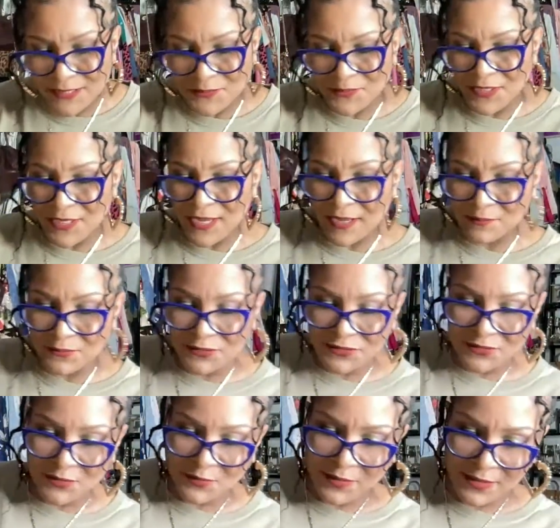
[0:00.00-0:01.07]
swear y'all be
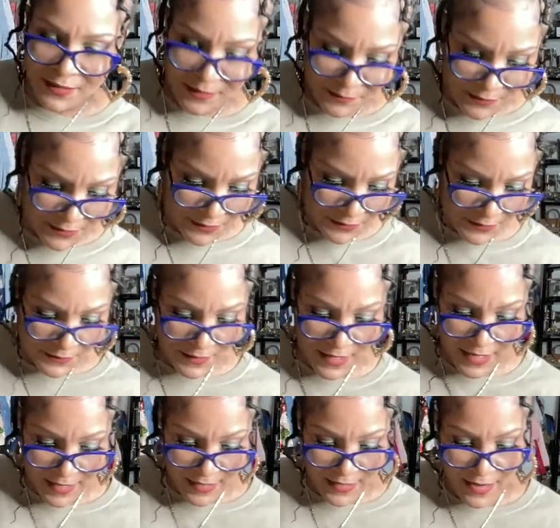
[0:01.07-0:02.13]
showing up though.
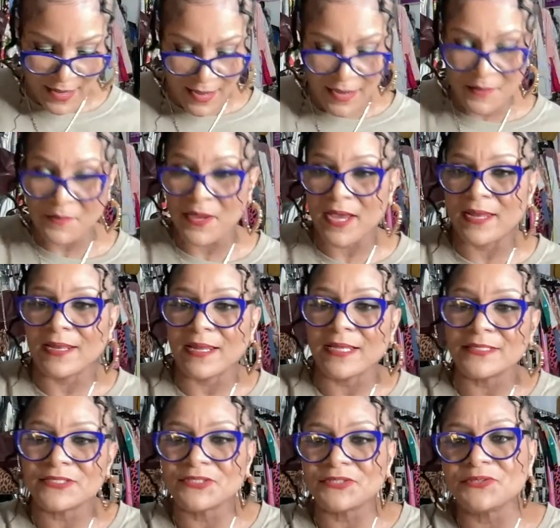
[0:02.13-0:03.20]
Okay, I ain't mad
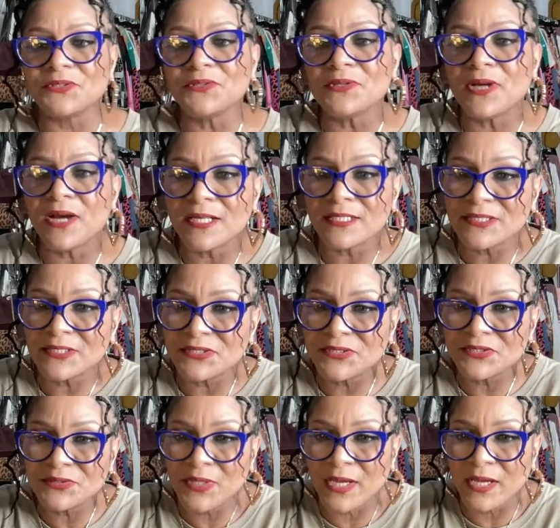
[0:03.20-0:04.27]
at you. Who concert
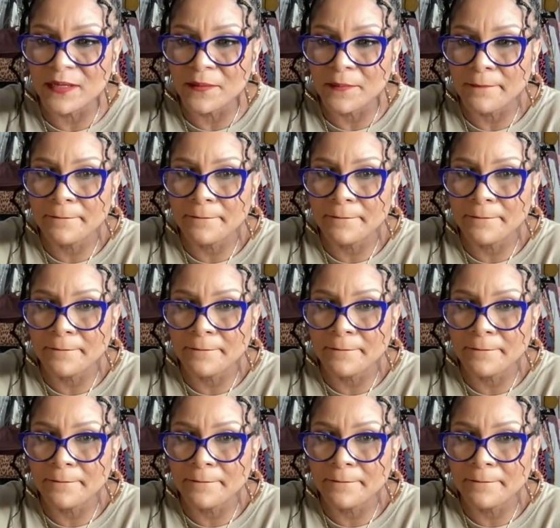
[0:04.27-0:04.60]
you at?